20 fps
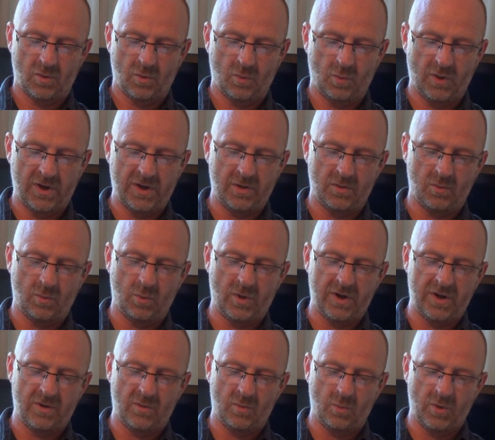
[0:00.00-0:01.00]
We
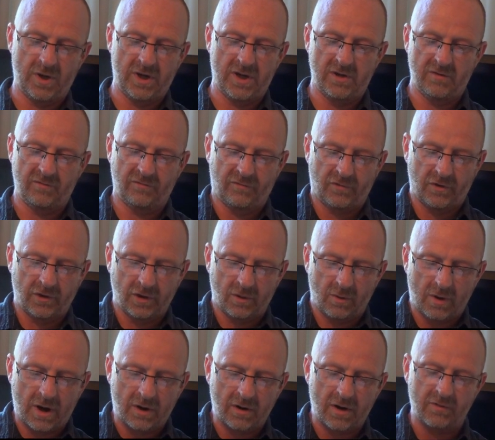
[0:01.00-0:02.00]
we we
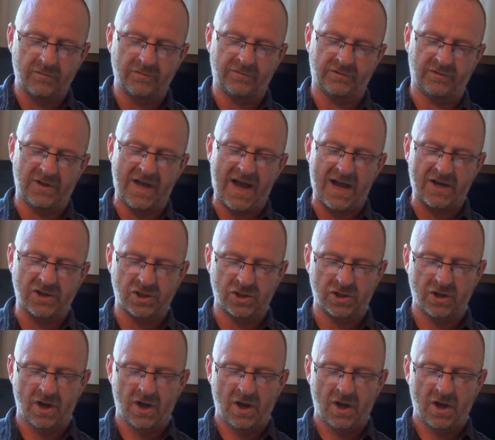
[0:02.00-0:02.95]
follow our own flesh.